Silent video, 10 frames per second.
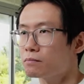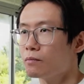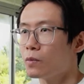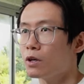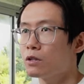
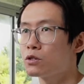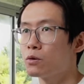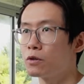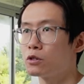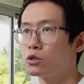So
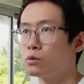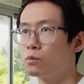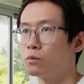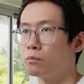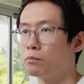there are two
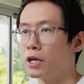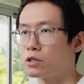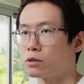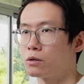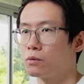
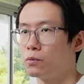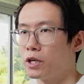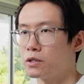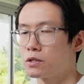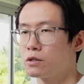major
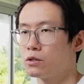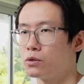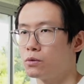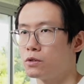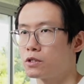ways
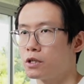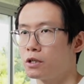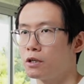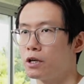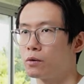to study a
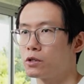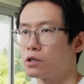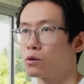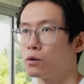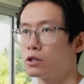language,
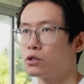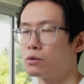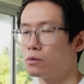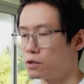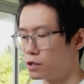according
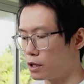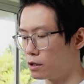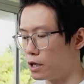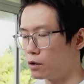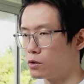to second
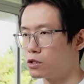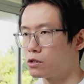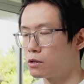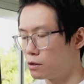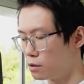language
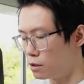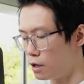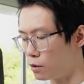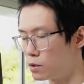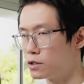
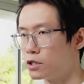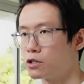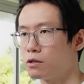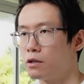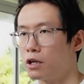
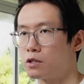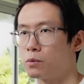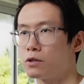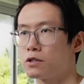acquisition experts.